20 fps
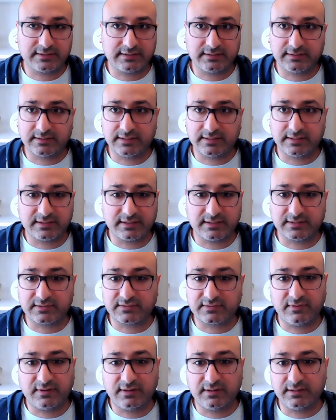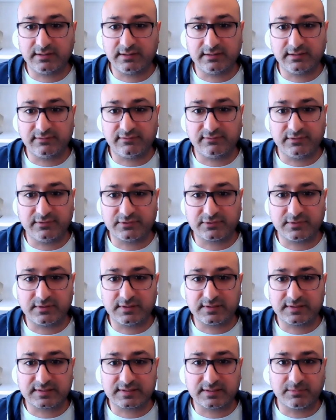And actually, it's
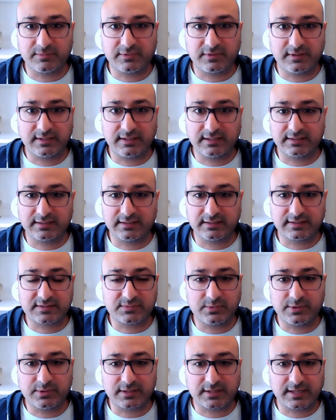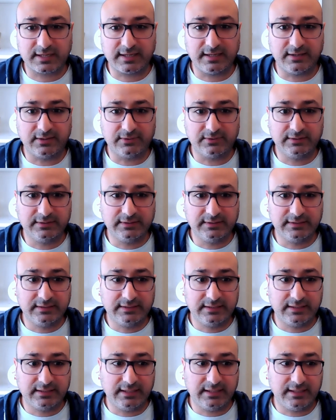fine if you try something and it doesn't work
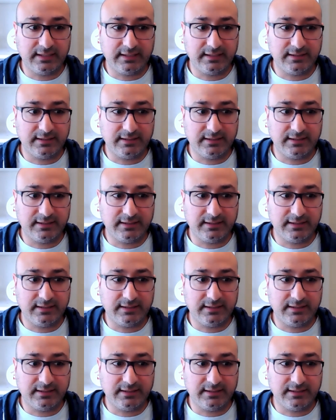out.